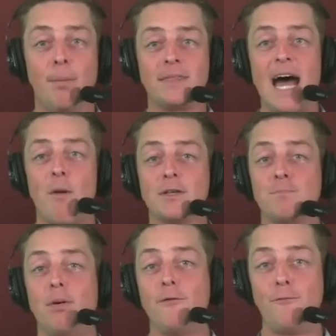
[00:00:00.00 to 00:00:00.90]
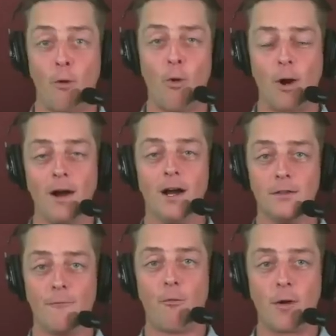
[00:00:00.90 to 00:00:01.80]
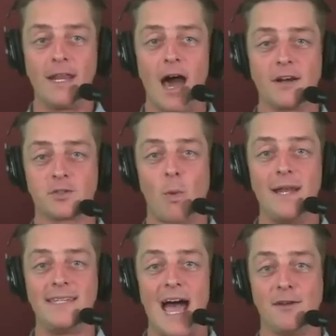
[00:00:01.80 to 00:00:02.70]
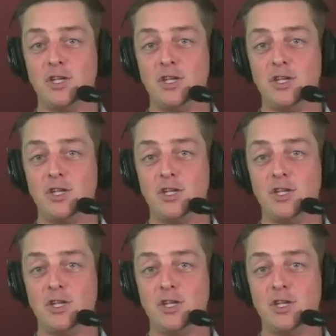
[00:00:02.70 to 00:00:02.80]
but that was before the 49ers went down